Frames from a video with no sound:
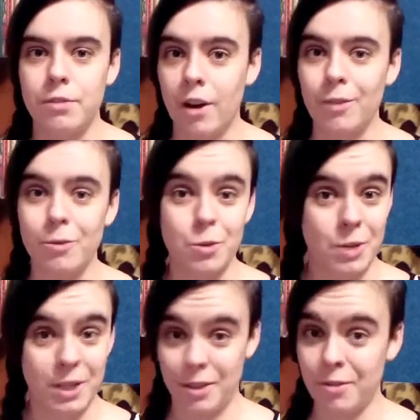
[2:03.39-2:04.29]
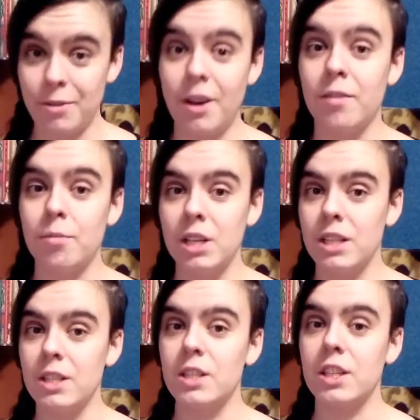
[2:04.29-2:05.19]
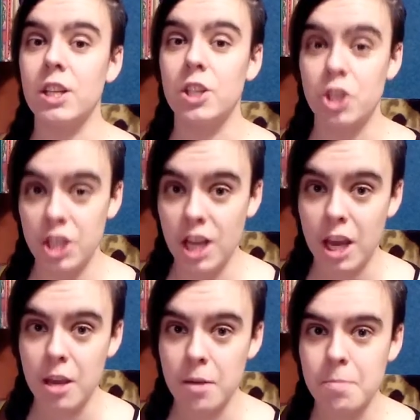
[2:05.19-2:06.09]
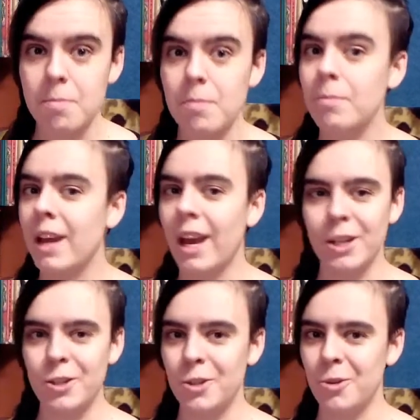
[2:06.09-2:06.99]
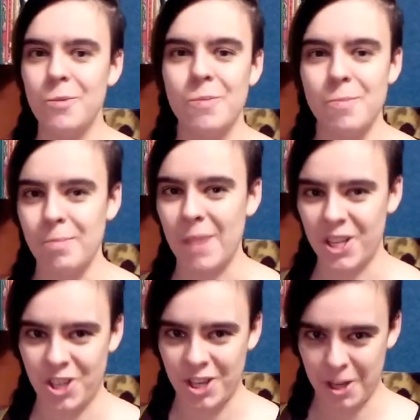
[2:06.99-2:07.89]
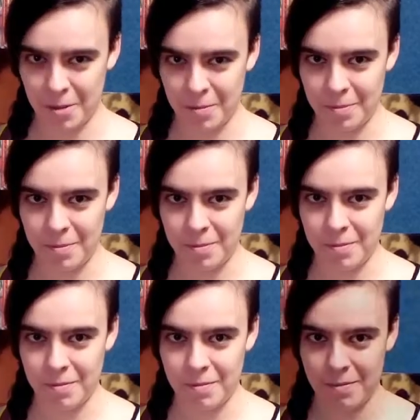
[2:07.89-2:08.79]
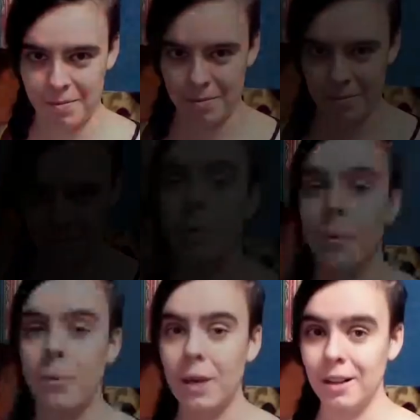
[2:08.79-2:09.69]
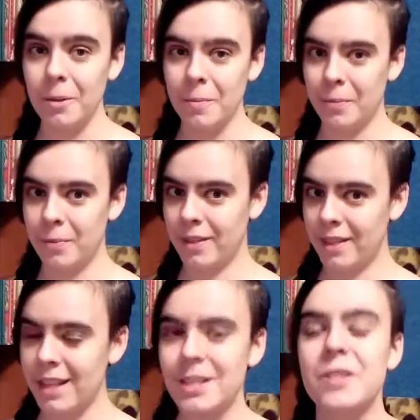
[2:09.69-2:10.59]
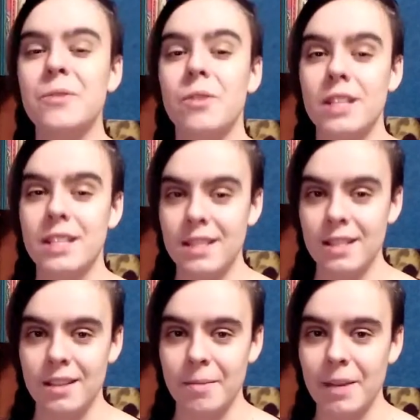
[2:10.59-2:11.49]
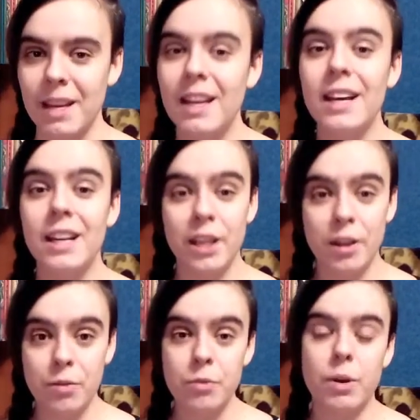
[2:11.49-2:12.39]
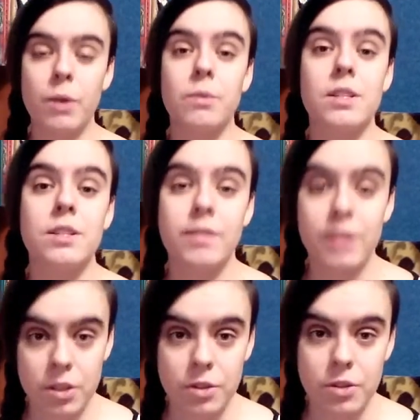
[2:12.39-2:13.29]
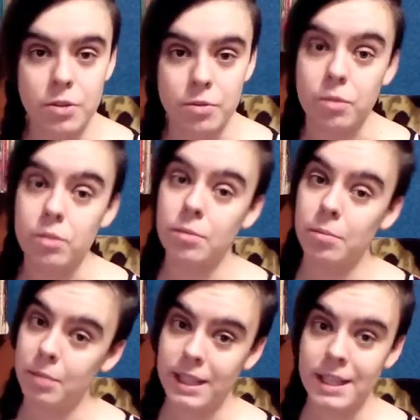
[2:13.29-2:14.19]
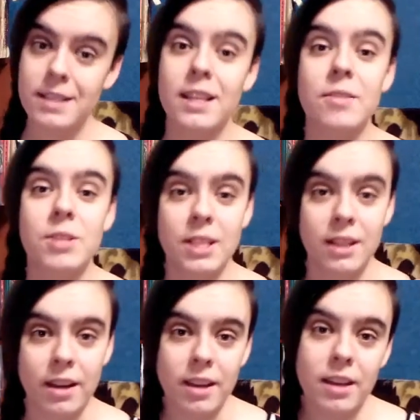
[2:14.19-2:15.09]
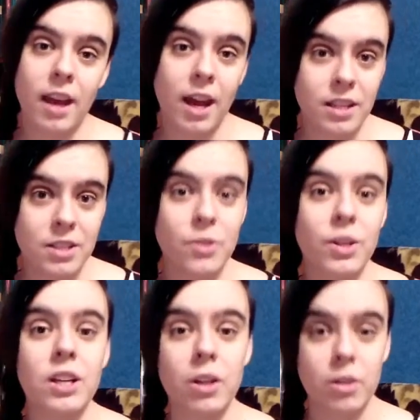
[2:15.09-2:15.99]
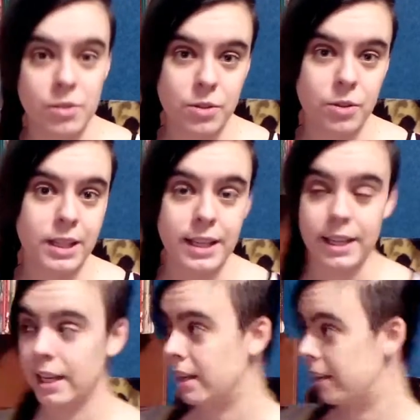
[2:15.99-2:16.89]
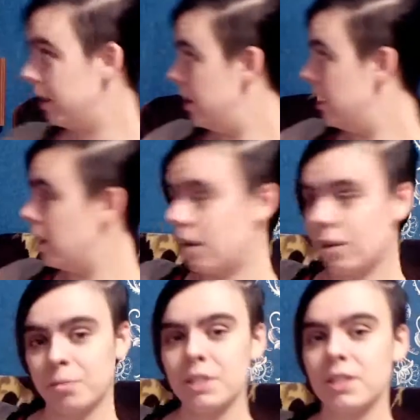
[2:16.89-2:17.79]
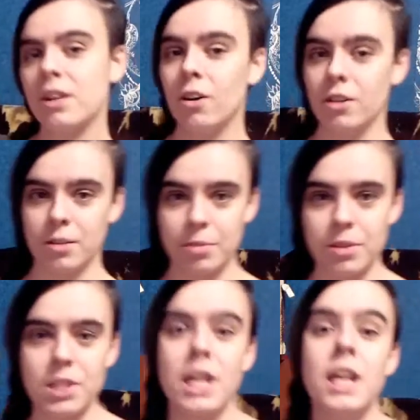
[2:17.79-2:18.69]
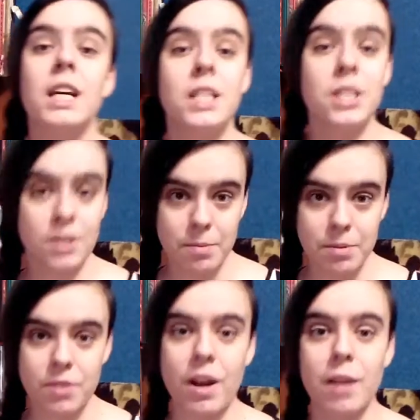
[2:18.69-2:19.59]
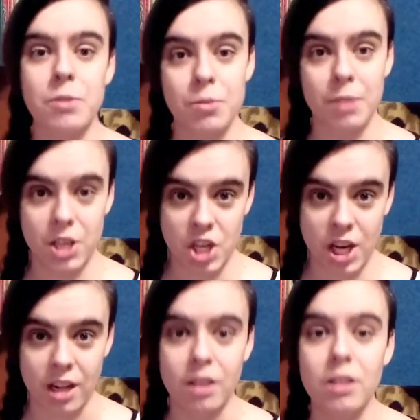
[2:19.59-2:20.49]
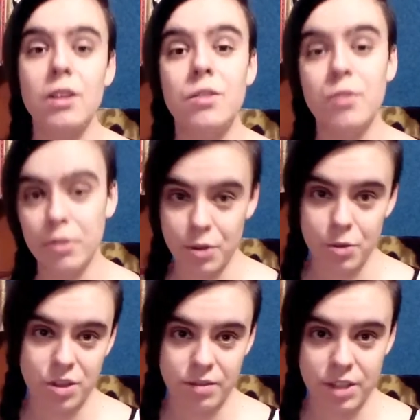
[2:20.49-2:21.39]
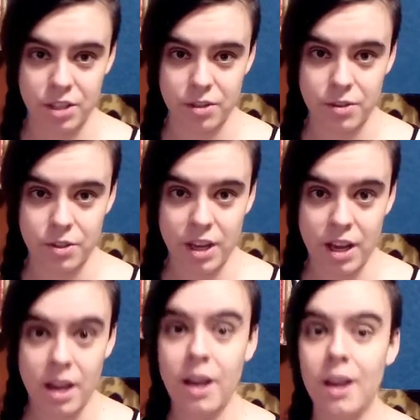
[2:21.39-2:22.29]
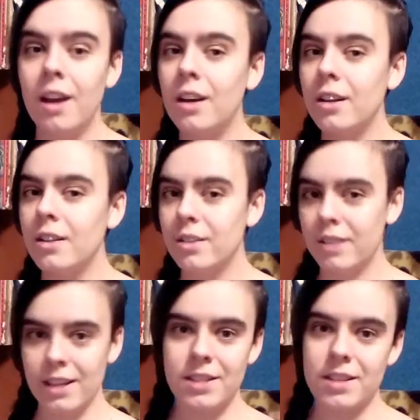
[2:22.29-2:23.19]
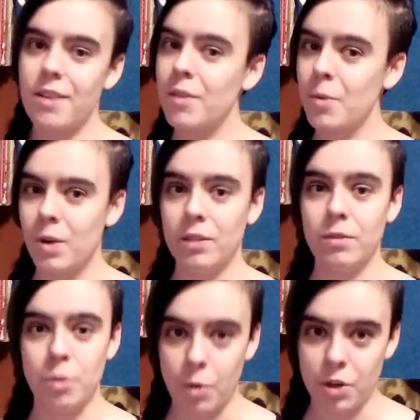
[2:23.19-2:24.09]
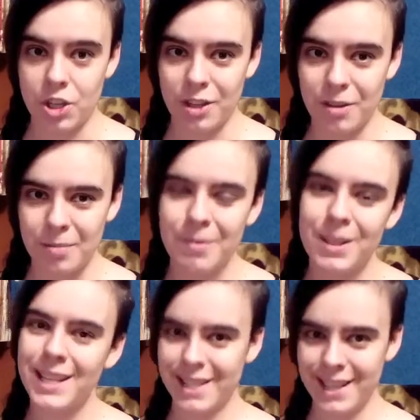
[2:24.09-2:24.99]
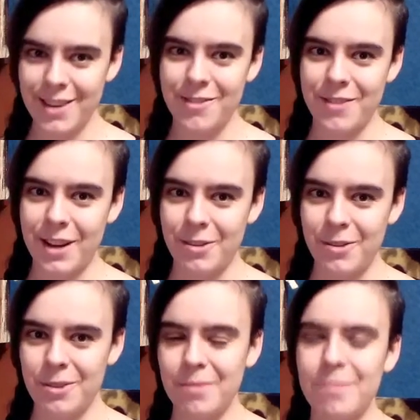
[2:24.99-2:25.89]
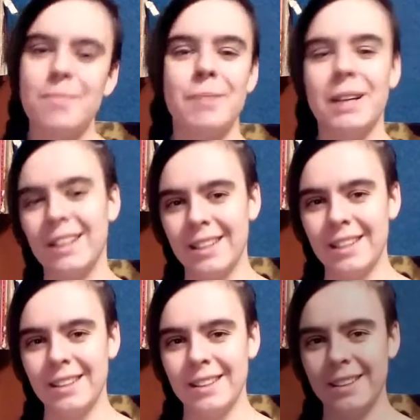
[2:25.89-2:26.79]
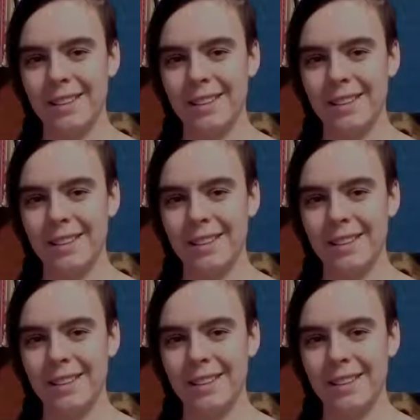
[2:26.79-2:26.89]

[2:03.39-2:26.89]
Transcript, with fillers: 5 or 25 minutes each day can do magic. Well, that's it for this time. If you found this video useful, please give it a like and you can also click here on Mr. Octopus to subscribe to my channel for future videos. Thanks everyone for watching. See you around. Bye.